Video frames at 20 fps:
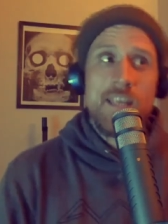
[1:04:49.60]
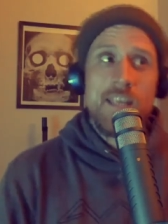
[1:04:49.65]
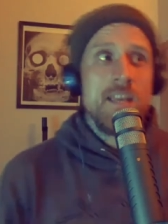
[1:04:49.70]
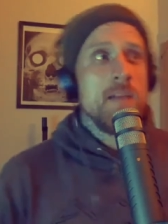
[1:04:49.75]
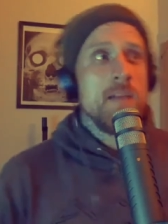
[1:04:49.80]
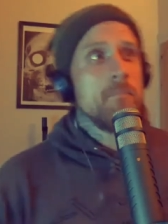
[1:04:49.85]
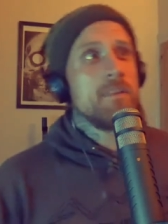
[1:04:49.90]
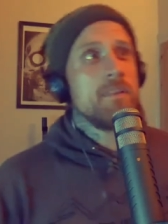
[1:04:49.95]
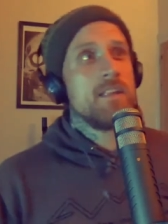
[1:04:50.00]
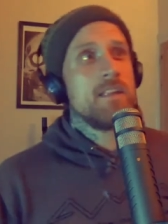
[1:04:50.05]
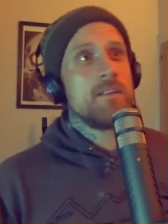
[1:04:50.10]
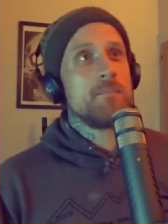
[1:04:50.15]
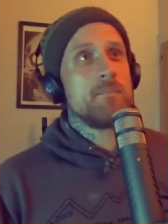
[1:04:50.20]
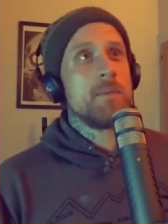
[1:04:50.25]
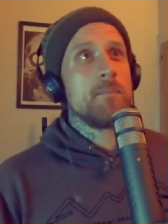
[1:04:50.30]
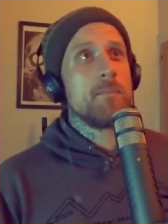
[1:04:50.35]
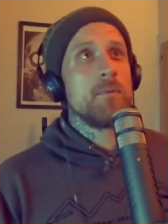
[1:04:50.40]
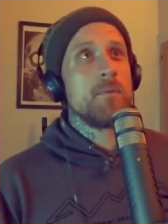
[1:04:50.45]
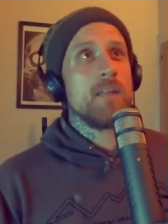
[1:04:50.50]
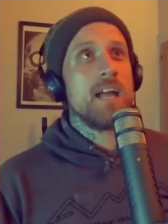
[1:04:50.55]
But then
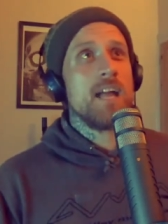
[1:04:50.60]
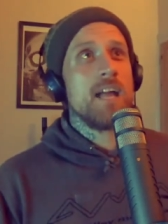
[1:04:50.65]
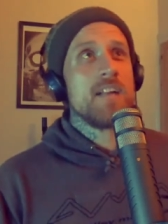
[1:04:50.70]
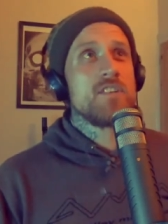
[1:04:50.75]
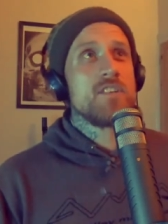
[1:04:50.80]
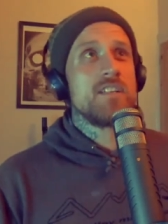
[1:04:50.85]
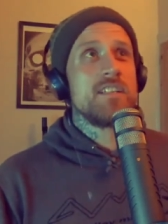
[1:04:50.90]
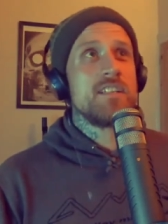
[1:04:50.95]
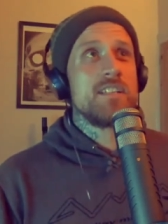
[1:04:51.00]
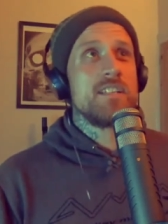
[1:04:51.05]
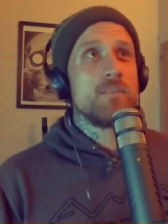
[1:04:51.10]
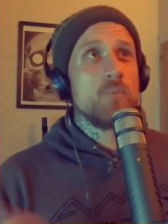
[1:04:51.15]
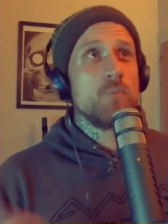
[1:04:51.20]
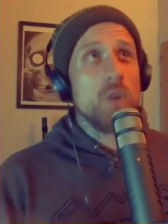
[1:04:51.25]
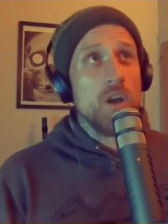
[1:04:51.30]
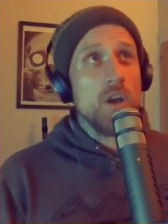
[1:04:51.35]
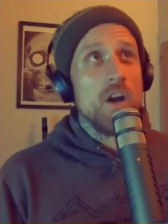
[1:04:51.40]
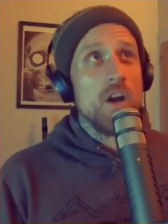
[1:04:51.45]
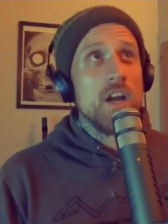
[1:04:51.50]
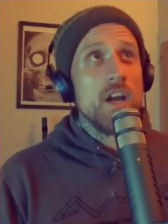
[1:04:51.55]
people actually did
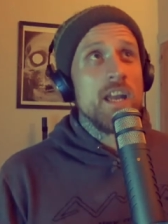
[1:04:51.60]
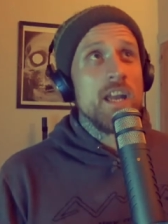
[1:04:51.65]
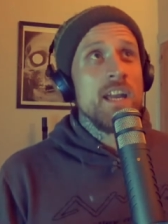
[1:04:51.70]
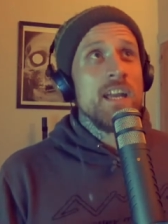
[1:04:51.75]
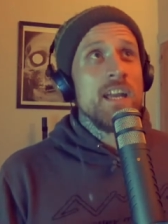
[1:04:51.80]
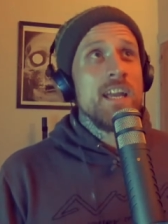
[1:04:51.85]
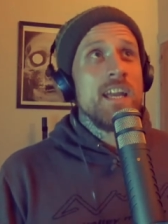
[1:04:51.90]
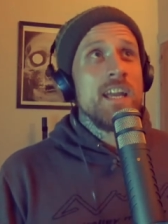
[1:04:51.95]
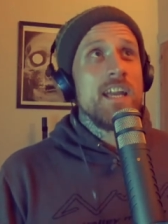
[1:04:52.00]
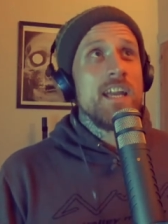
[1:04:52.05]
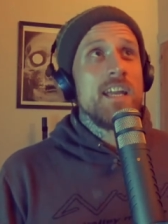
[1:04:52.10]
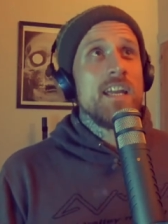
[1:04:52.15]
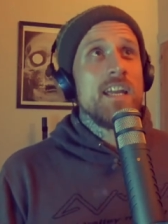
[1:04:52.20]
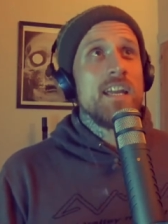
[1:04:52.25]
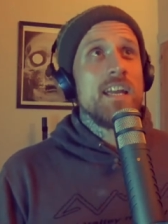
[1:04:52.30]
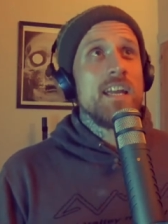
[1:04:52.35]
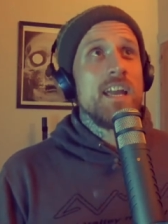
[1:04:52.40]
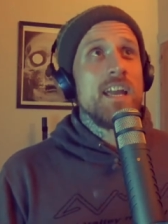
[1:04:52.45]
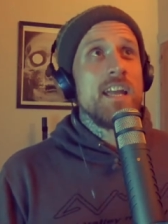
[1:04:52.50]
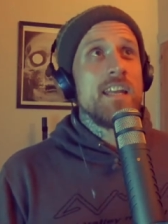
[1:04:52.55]
work
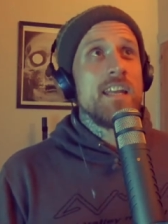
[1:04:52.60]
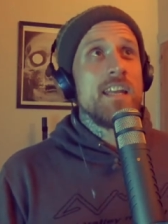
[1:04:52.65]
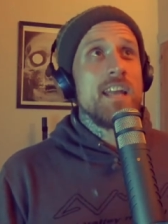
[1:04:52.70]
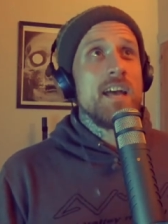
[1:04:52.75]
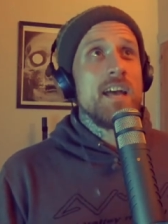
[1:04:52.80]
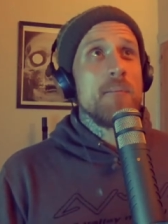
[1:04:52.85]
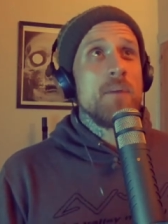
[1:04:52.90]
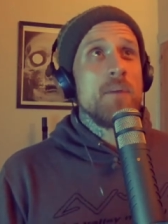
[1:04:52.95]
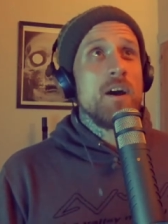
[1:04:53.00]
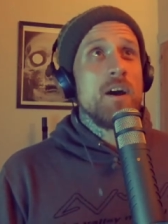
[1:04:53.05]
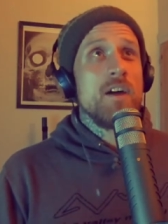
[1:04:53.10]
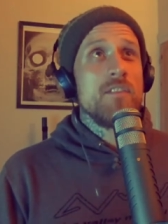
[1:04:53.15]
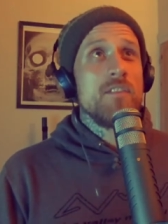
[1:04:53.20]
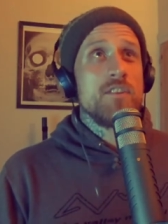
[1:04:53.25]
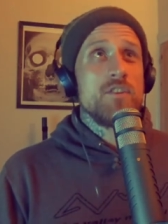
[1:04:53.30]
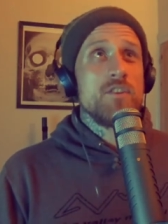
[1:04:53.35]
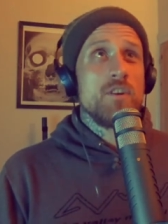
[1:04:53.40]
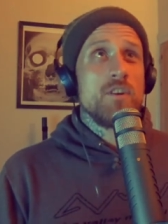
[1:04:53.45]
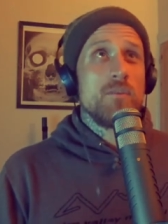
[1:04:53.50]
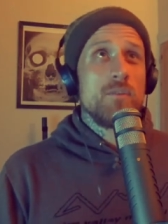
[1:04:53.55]
in that part of
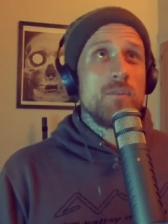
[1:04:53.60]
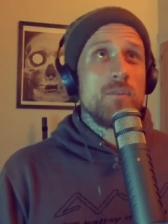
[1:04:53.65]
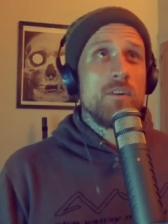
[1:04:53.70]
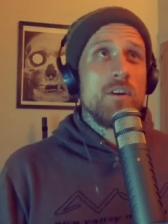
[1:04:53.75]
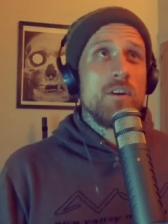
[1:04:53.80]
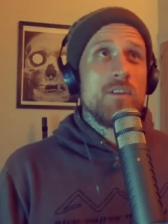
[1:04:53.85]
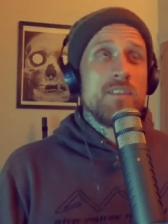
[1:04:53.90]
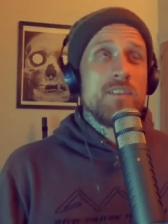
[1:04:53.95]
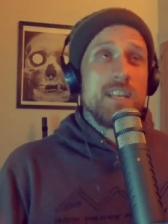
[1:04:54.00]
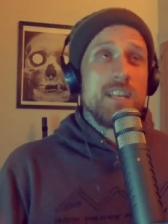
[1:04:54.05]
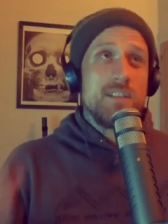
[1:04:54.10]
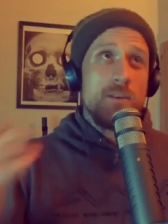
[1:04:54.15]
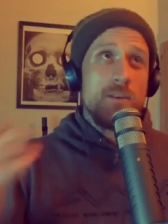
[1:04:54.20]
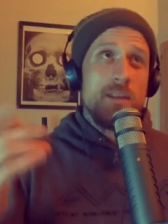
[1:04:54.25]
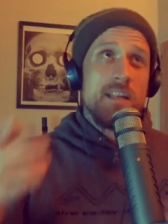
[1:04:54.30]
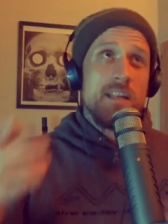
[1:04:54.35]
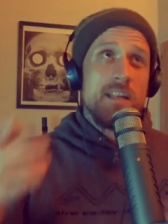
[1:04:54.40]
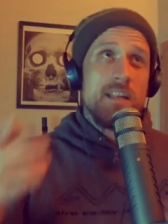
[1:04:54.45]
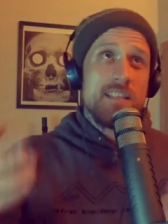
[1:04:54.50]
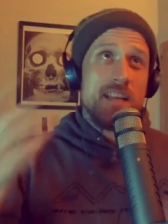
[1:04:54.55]
the genre of tattoo,
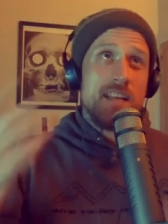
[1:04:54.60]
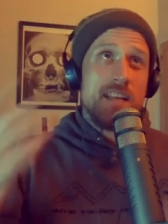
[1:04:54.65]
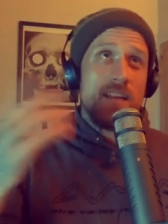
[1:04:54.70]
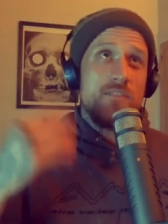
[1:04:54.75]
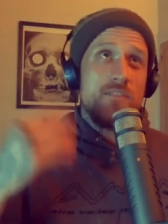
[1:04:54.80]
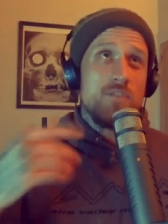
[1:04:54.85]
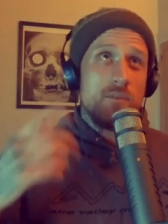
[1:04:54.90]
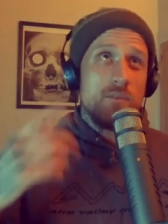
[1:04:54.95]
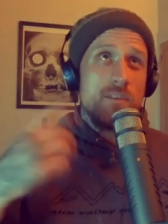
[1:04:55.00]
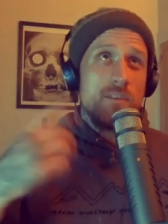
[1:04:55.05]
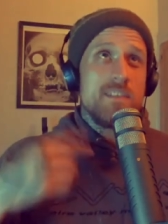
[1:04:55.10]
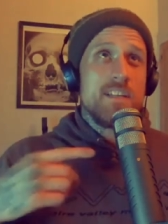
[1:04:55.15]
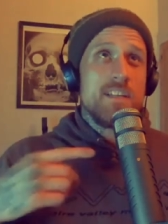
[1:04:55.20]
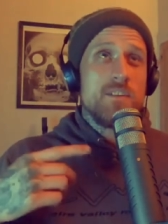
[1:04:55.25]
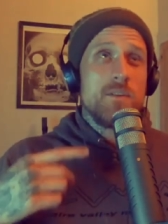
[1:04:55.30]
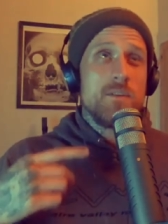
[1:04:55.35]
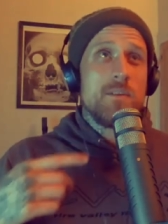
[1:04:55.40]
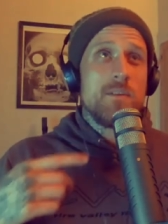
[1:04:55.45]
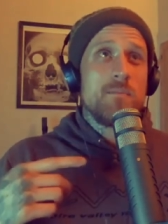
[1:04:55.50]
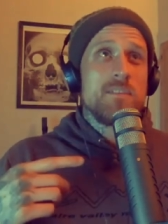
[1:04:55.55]
in that style of genre of
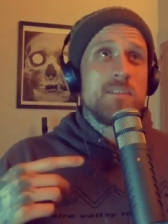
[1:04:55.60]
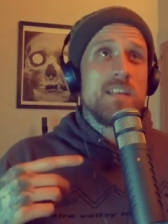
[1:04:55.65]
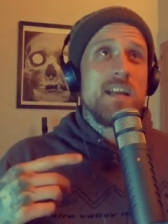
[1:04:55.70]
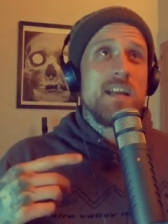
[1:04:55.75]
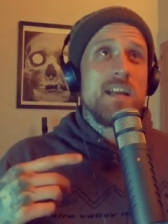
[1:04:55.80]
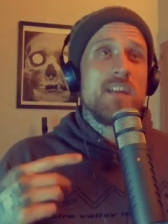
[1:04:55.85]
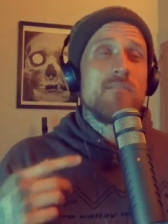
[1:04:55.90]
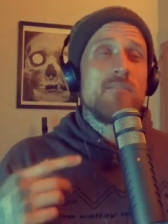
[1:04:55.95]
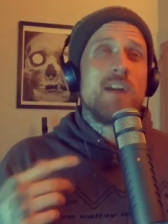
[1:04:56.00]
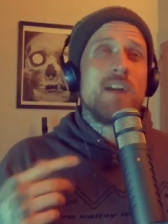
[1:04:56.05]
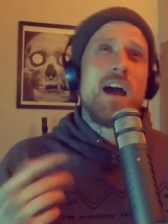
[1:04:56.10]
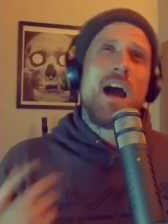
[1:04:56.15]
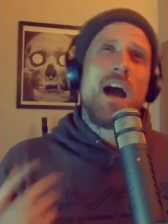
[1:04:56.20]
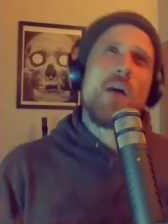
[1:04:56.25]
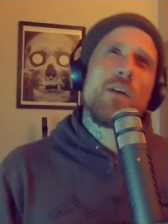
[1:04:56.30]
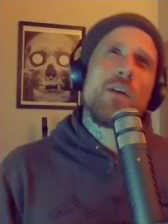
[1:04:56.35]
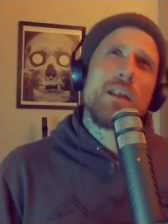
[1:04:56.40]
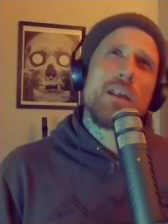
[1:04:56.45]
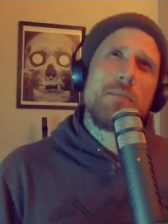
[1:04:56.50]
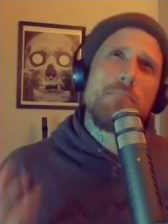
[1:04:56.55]
tattooing, and was like, right,
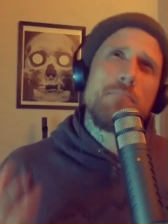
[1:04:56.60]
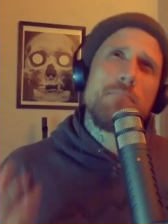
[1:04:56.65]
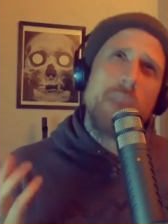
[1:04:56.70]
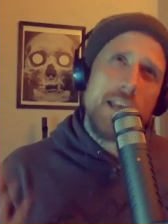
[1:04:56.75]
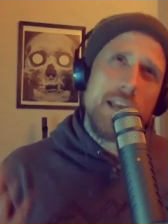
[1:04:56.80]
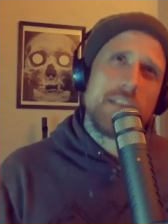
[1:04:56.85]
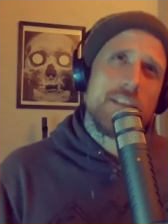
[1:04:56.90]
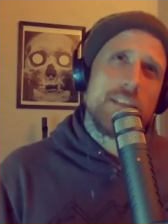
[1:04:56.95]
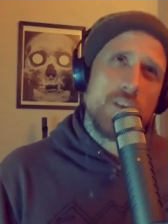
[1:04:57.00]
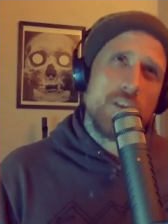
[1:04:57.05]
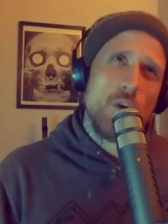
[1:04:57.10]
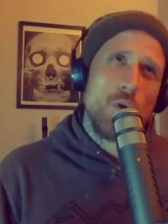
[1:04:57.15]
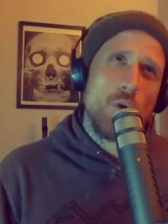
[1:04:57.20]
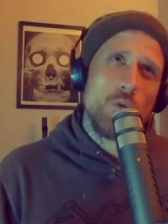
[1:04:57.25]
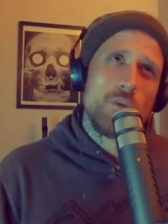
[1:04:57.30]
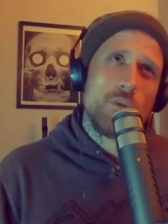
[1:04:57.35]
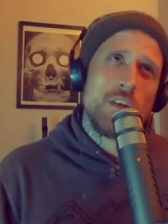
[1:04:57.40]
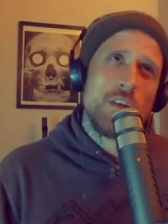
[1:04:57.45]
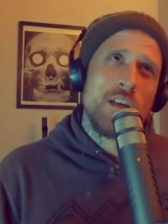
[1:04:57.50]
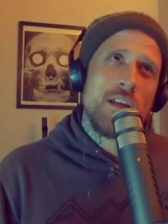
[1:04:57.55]
how can I make this
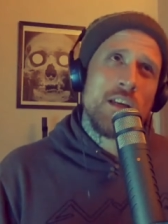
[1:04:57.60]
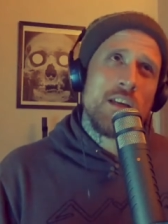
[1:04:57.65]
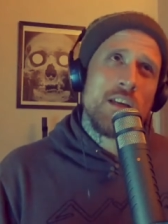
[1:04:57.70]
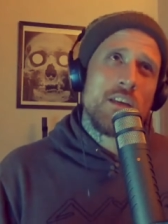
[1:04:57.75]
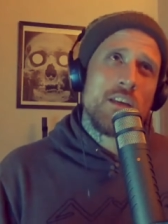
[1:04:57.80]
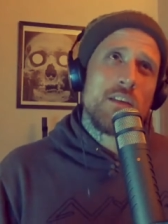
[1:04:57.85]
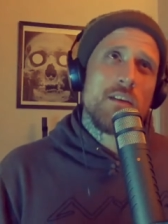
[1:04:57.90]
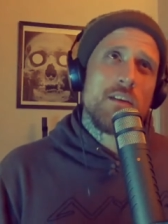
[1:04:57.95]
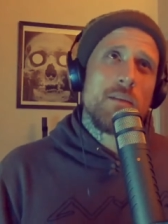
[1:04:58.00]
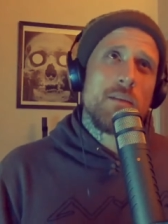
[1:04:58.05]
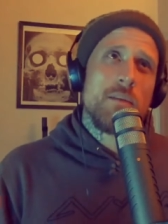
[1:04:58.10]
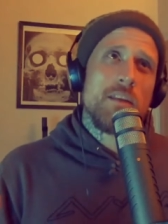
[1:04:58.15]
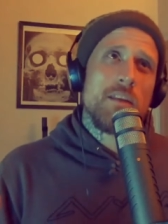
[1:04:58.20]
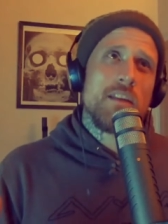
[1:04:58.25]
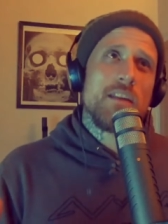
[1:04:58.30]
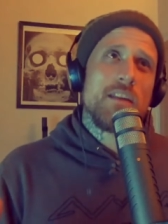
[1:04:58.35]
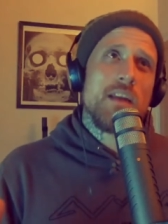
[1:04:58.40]
hold? You know what I mean?